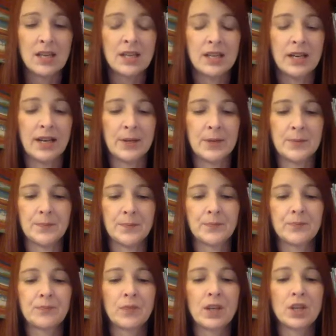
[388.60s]
um,
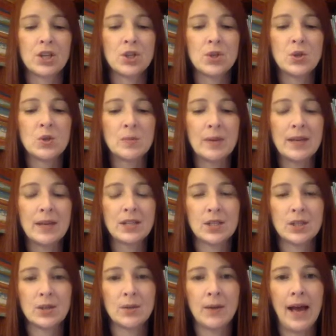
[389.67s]
could you speak
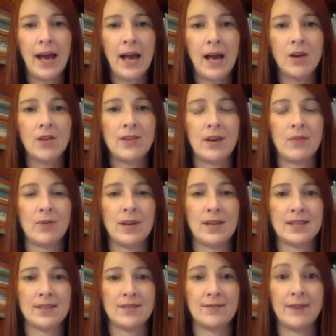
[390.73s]
to how that
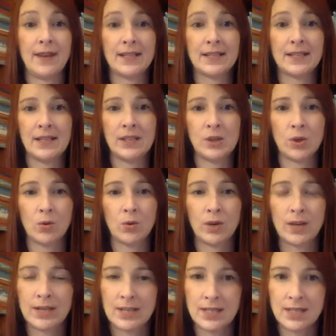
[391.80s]
was affecting your
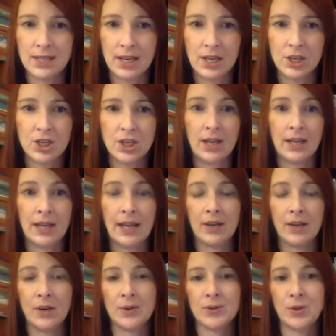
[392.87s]
organization and
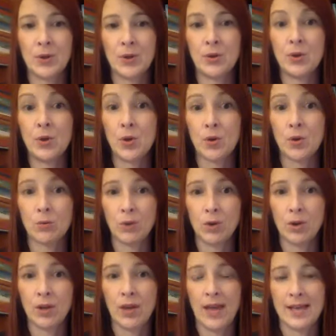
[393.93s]
also your
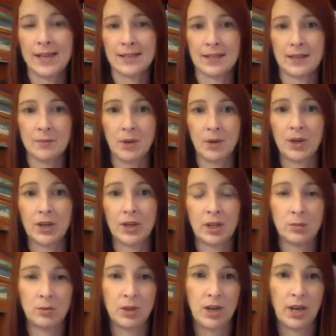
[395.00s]
role as a marketing
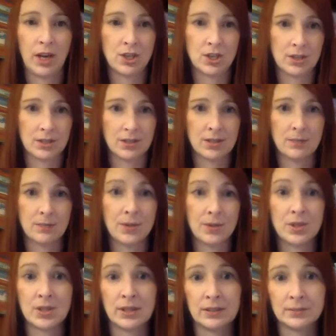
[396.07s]
communications
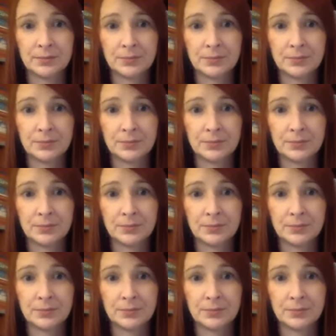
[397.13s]
person